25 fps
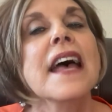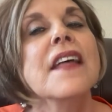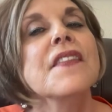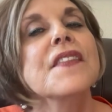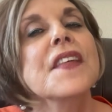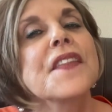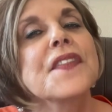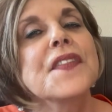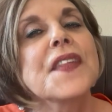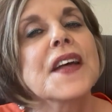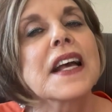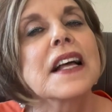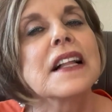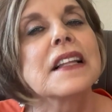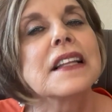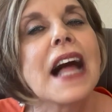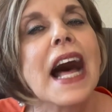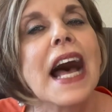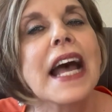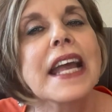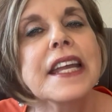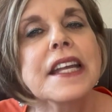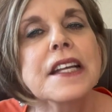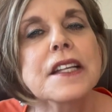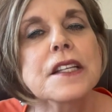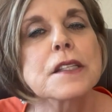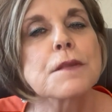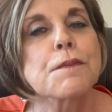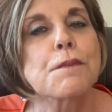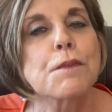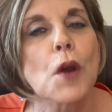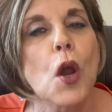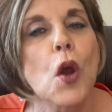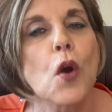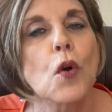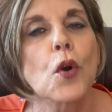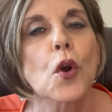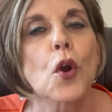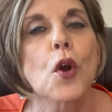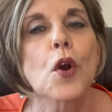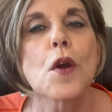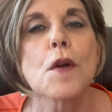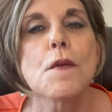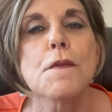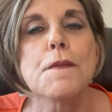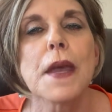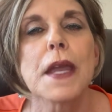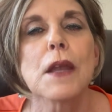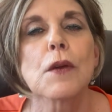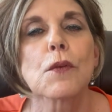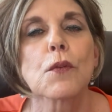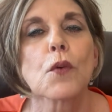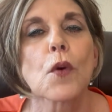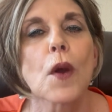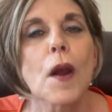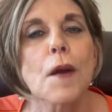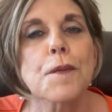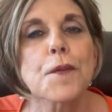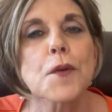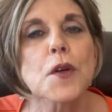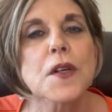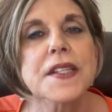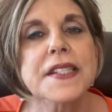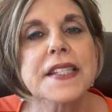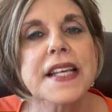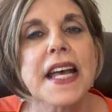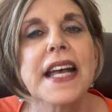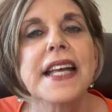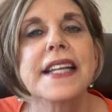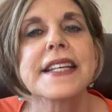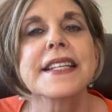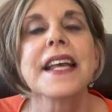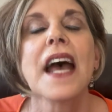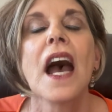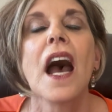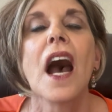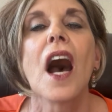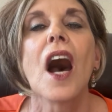that the client's broker may represent